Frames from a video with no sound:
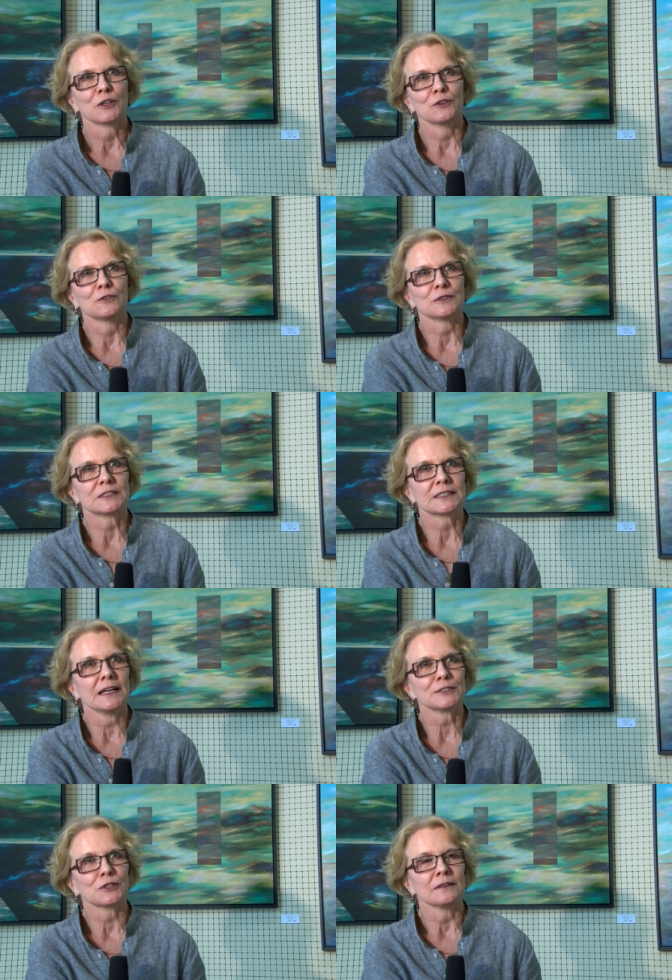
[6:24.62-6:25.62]
You know, it's
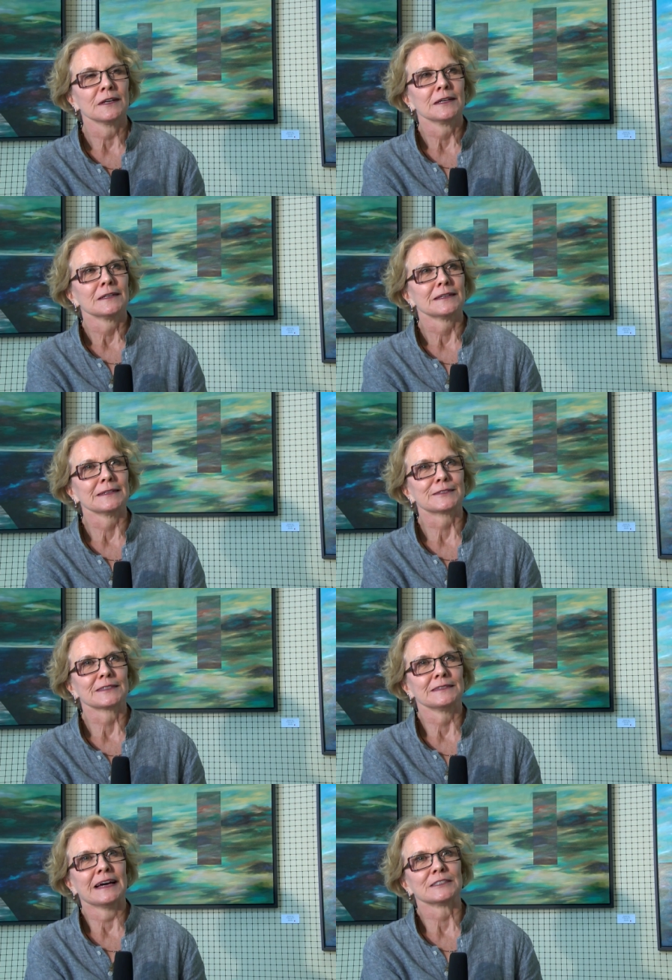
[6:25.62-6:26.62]
not
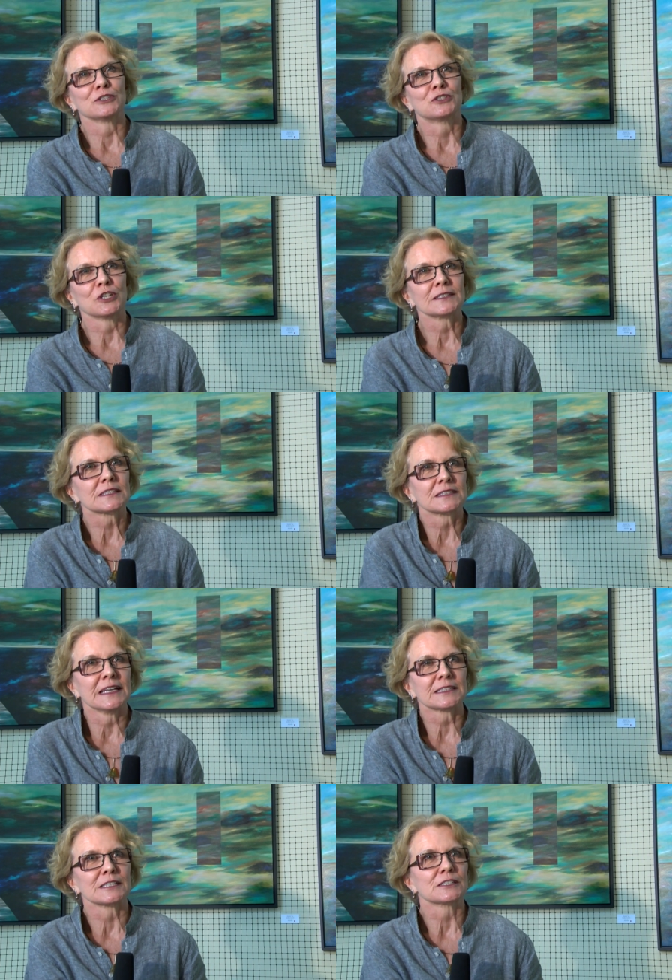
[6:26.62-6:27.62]
it's not just
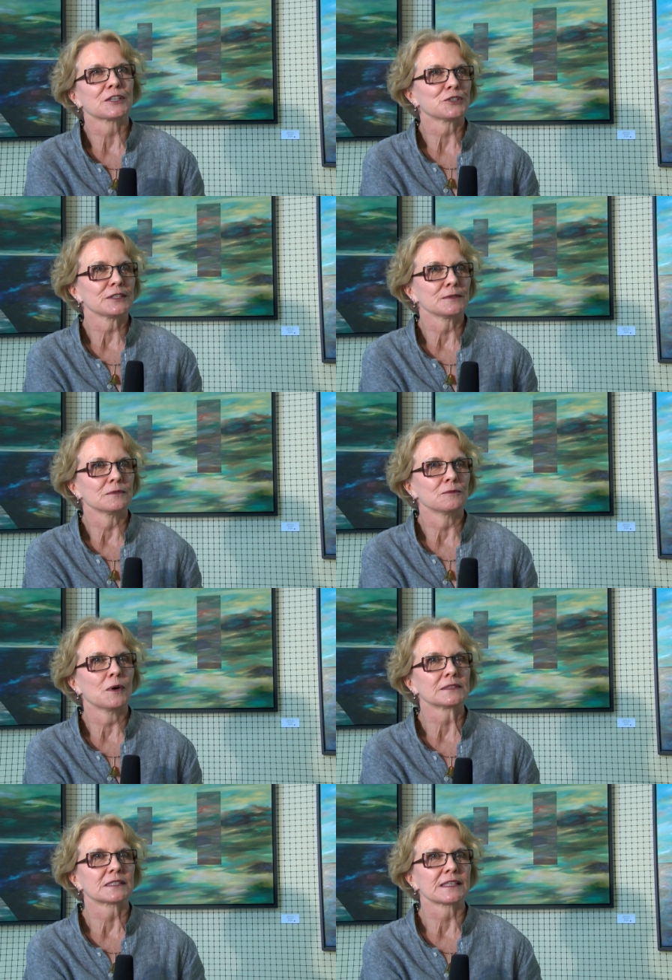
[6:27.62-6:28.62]
necessarily
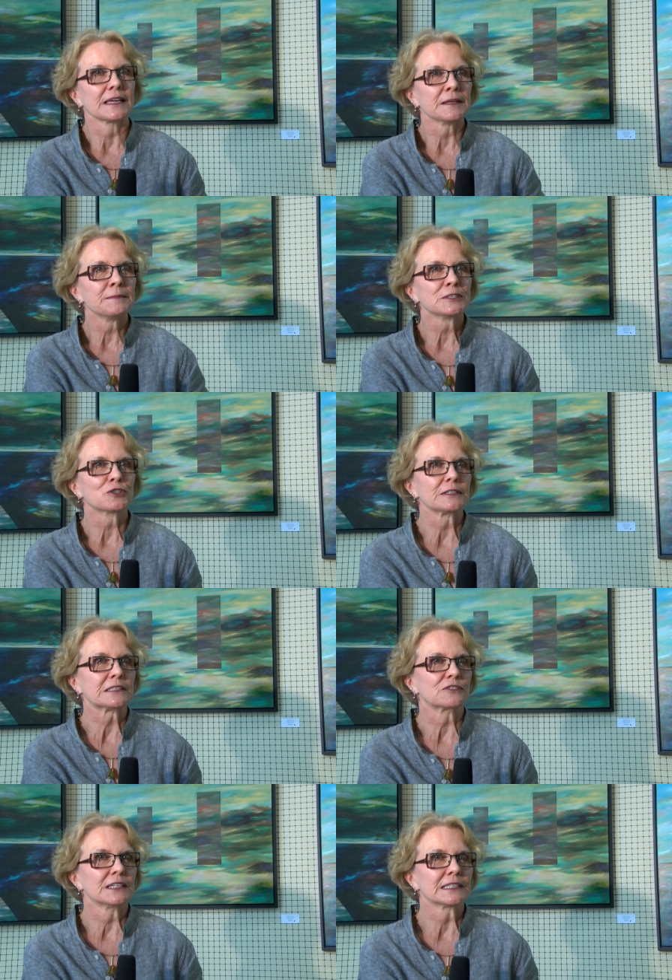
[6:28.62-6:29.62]
what's the imagery
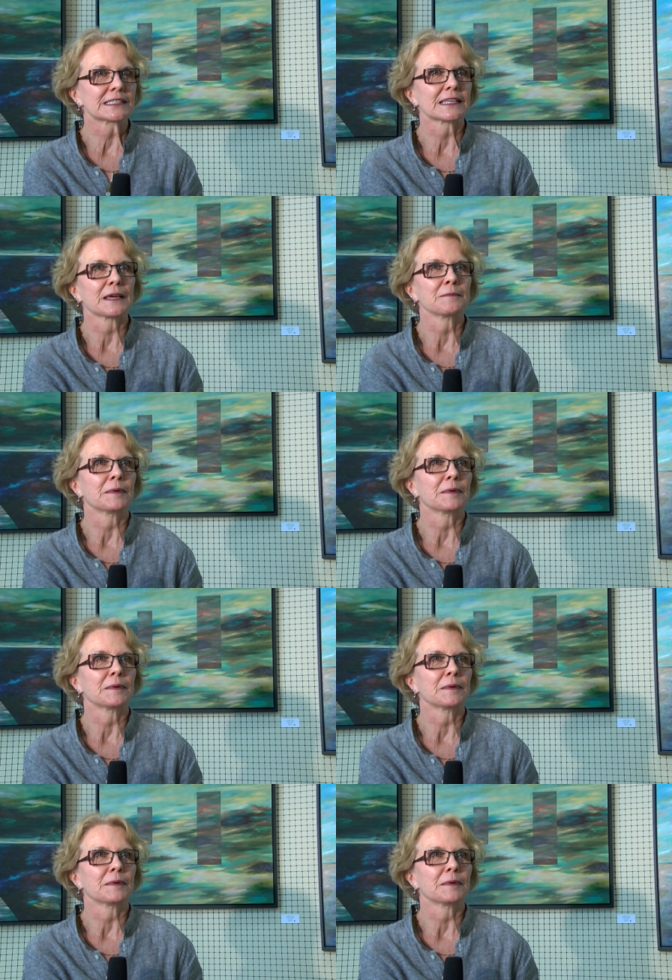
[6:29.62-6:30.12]
trying to say,